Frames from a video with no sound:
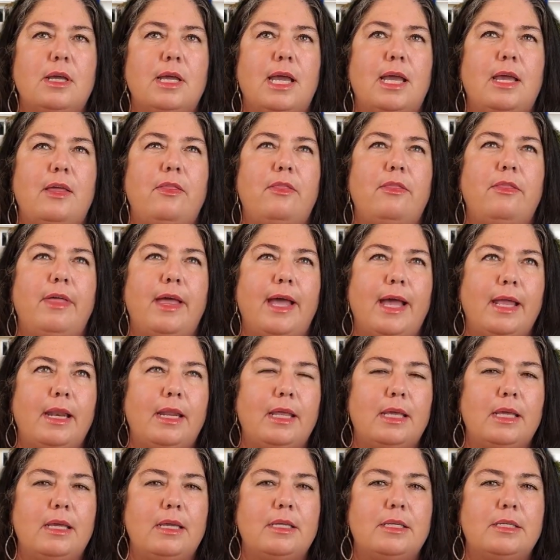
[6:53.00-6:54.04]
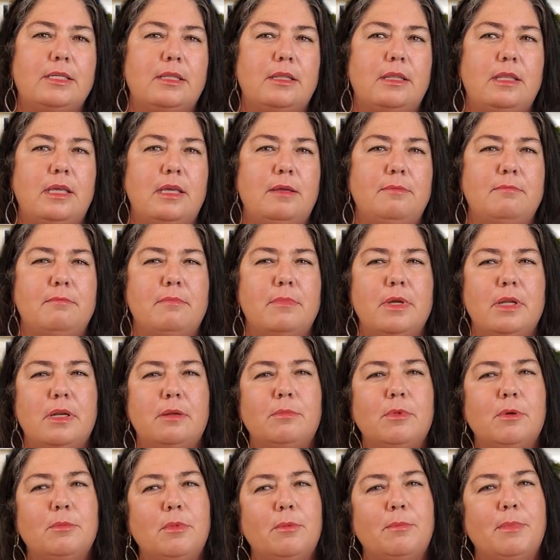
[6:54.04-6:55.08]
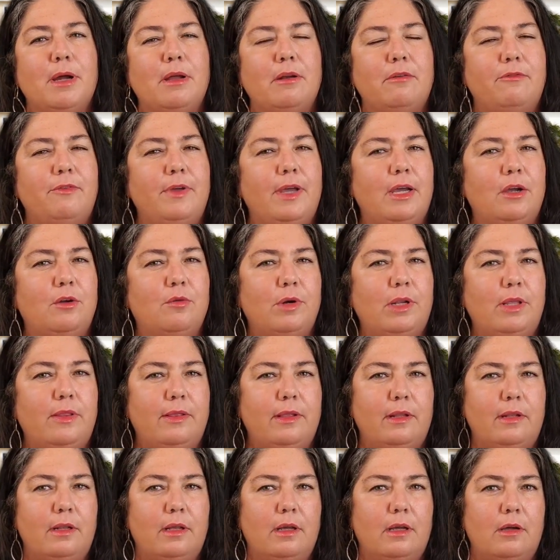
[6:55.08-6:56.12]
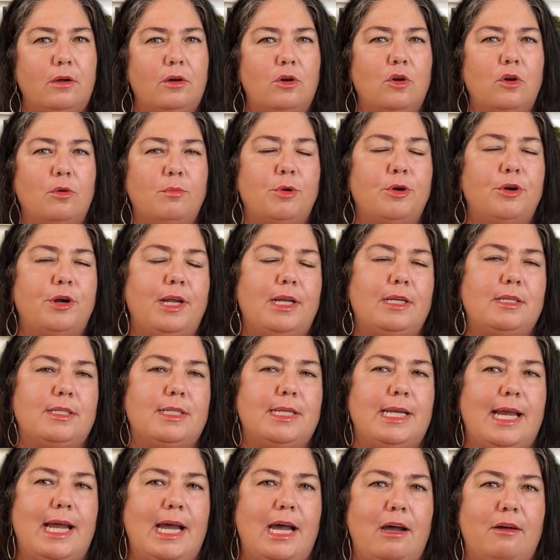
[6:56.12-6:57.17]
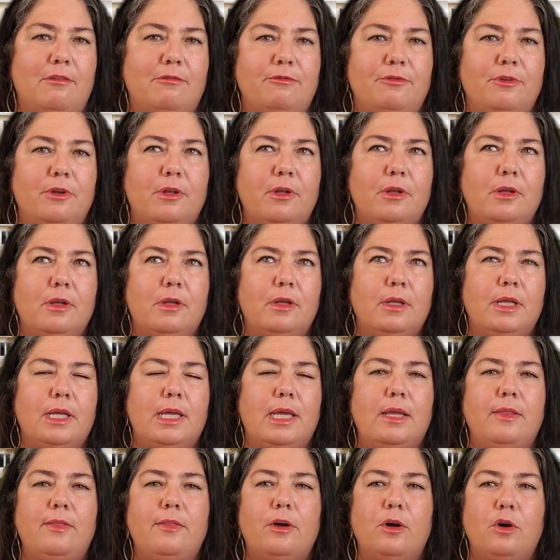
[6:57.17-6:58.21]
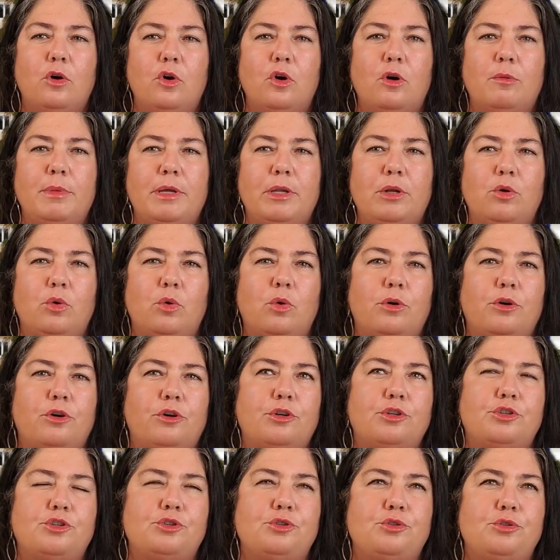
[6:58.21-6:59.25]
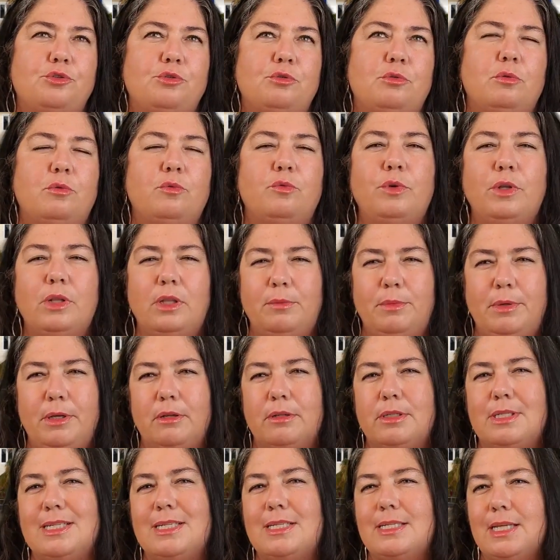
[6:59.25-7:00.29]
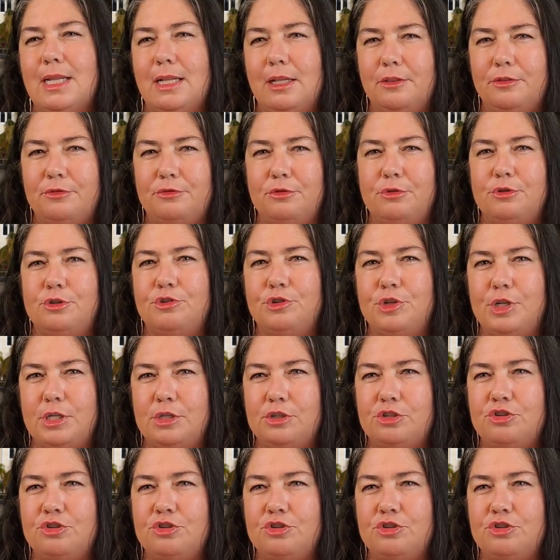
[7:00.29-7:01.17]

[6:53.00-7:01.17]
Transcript: and that is the minimum amount of equity that a homeowner has to have in the home in order to really be able to sell it through trad-